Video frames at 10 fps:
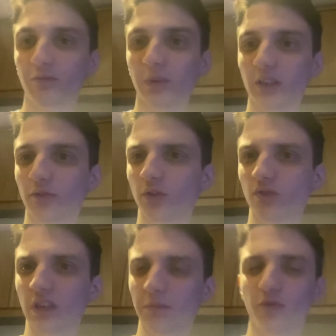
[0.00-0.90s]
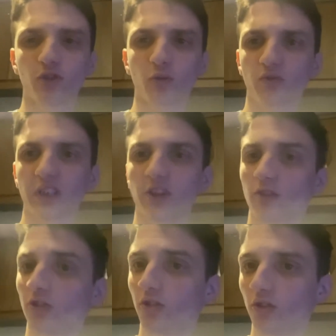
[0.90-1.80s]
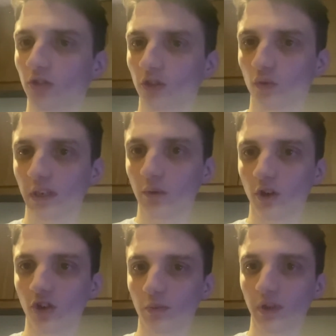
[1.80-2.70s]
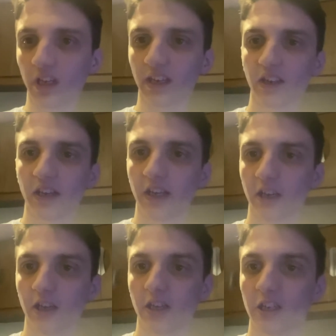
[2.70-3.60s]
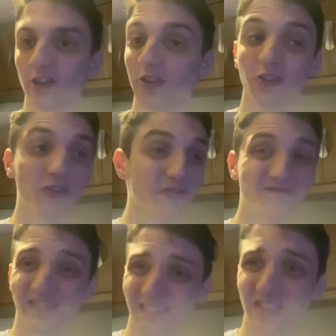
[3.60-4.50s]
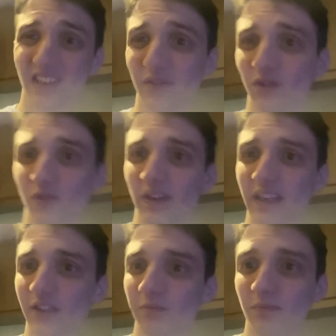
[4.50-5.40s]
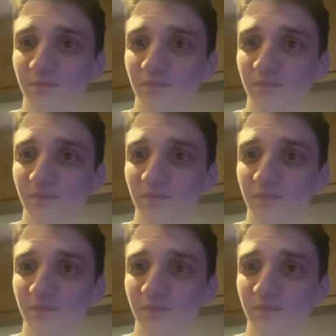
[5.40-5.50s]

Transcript: been a few times to see England's under-21s play. That was great.